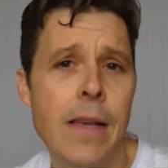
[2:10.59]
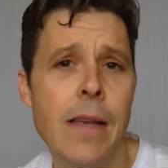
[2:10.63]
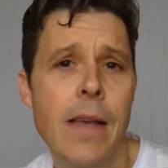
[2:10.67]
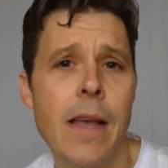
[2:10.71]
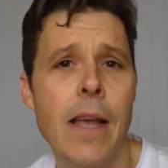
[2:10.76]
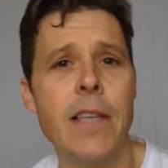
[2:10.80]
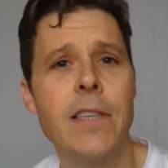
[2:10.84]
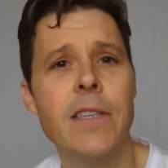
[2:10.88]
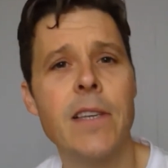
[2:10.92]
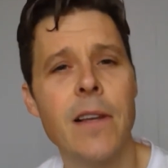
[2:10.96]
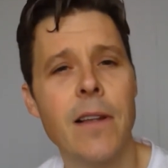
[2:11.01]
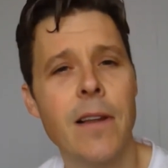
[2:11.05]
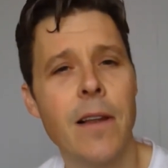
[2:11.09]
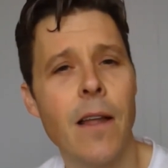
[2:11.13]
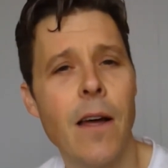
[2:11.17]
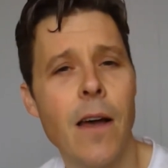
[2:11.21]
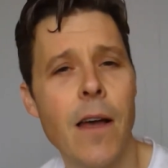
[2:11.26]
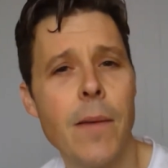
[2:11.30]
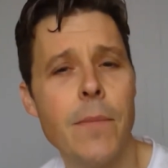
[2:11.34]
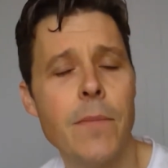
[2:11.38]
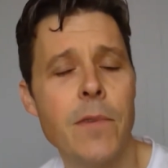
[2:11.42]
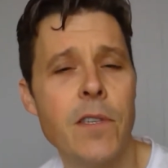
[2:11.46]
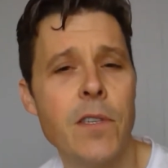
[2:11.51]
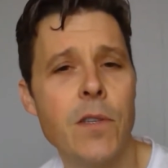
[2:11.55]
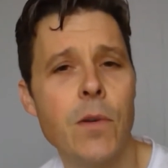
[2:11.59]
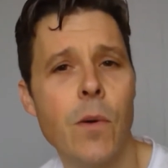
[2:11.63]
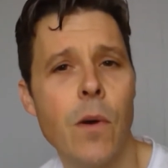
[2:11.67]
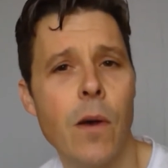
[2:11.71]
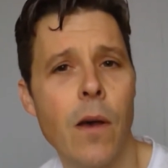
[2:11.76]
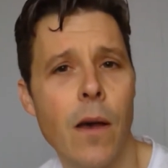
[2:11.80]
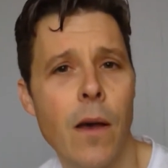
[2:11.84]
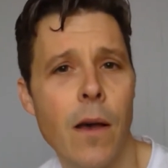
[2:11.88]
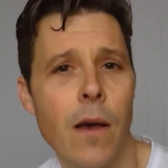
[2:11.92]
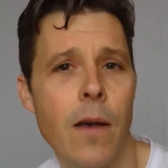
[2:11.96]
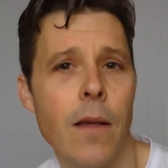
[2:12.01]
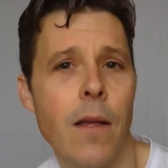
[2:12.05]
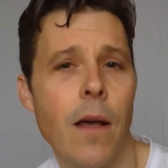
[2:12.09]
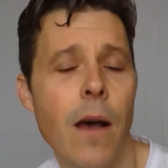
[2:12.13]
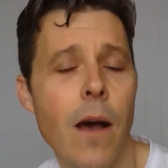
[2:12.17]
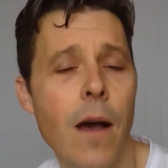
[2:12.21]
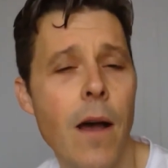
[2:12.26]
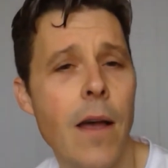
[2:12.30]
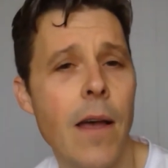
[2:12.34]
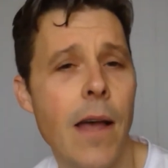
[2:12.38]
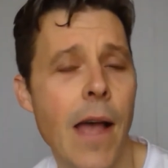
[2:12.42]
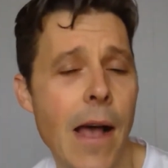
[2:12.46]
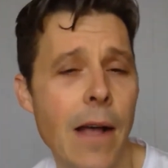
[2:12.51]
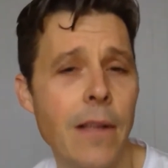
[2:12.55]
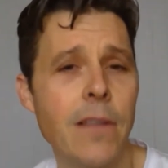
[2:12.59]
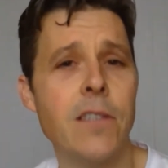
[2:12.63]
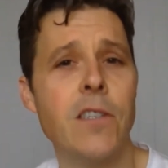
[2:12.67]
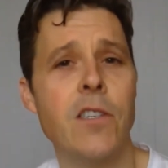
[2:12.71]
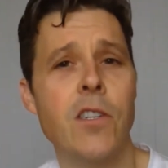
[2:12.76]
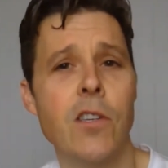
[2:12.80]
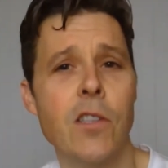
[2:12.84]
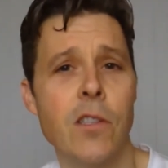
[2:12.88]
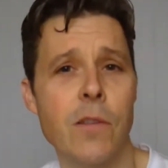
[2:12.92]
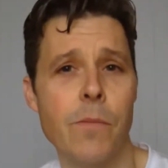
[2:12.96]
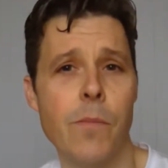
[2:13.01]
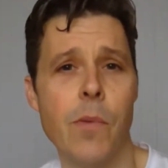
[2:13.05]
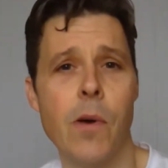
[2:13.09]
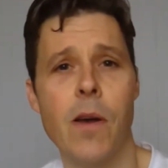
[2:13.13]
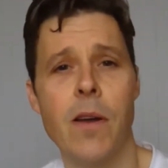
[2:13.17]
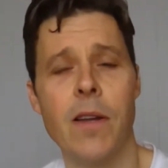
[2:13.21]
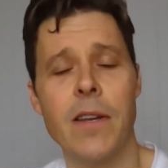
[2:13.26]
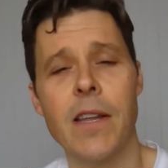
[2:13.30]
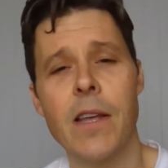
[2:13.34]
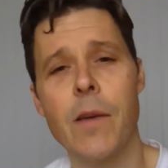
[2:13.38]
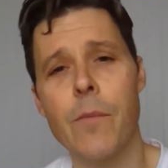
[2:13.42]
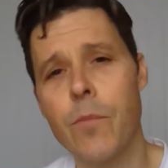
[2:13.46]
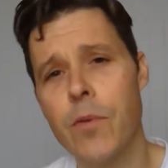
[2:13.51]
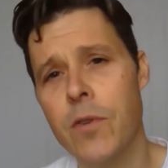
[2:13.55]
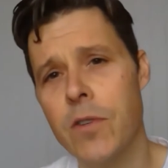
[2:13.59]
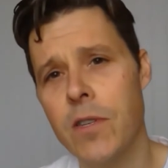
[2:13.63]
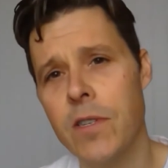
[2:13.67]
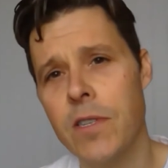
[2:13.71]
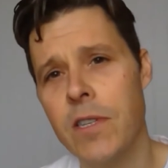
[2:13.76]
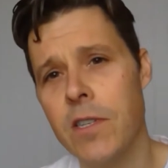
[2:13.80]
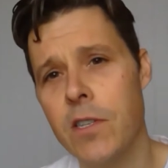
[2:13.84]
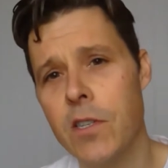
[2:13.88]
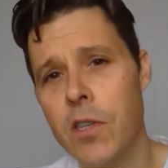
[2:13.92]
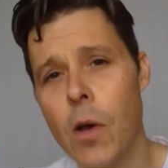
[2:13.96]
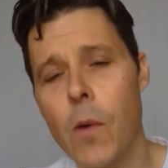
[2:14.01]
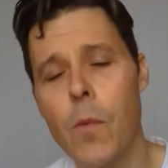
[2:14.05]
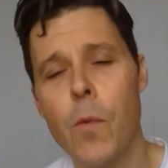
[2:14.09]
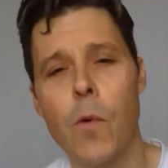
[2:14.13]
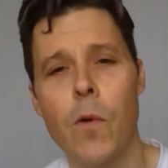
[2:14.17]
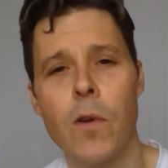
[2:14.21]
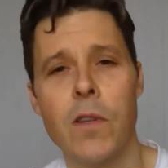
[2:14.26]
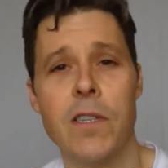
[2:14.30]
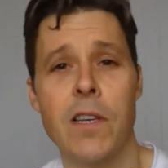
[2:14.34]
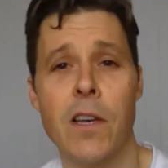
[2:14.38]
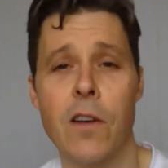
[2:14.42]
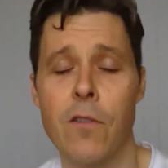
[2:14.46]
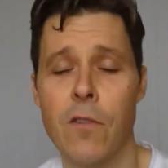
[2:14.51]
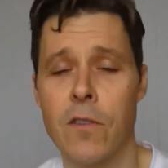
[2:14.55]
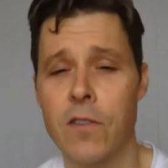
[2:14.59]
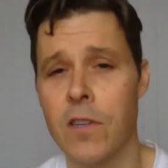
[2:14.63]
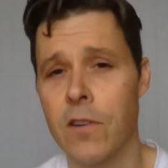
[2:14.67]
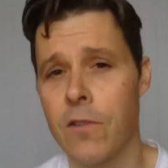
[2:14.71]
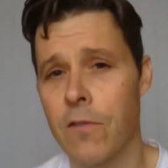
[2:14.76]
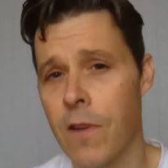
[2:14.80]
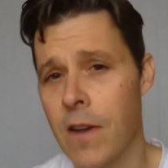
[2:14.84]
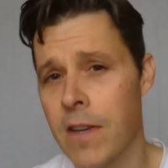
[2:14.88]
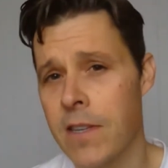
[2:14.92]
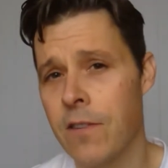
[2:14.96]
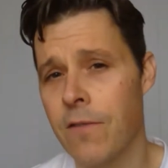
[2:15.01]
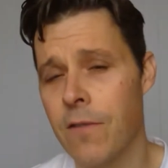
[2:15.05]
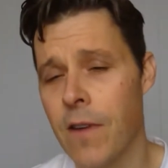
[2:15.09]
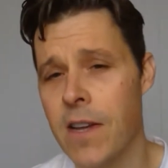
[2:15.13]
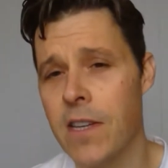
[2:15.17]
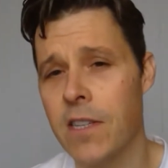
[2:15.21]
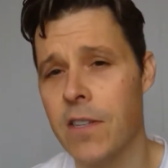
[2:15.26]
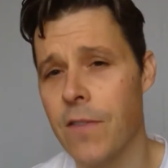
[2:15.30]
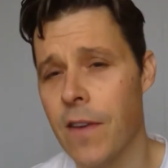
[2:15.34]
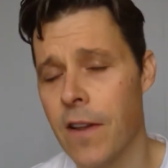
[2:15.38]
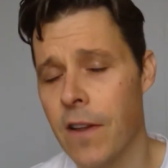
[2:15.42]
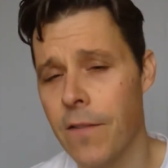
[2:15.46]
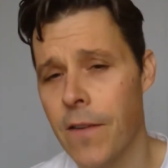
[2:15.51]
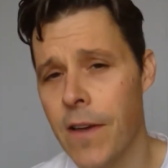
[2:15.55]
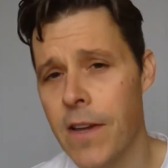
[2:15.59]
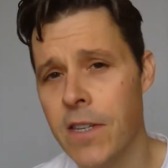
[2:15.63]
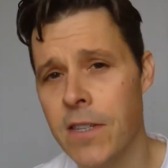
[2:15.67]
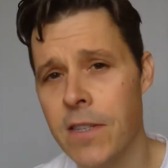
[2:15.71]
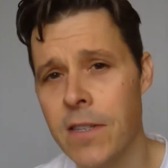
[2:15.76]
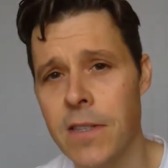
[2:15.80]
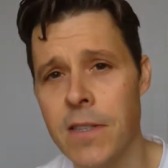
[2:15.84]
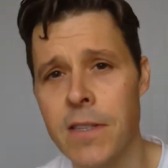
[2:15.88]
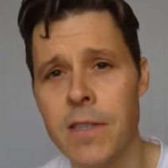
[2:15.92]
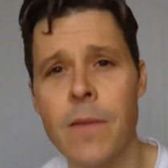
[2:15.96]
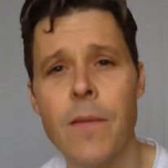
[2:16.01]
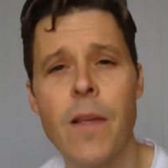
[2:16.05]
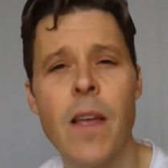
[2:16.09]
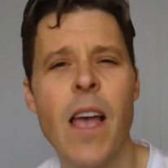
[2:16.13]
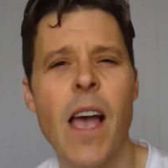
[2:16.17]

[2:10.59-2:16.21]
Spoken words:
It climbs to a higher altitude than Burgundy and produces top quality across a greater range of elevations.